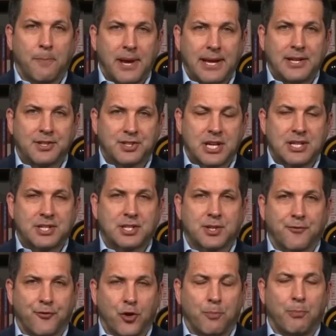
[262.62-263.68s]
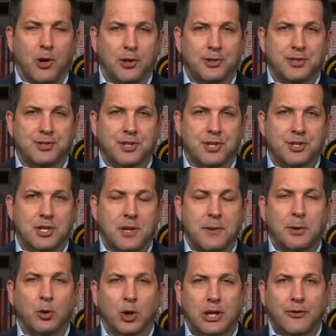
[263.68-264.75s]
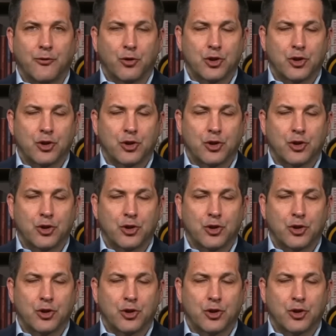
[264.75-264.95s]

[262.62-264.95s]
At least according to NFL insider Adam Schefter,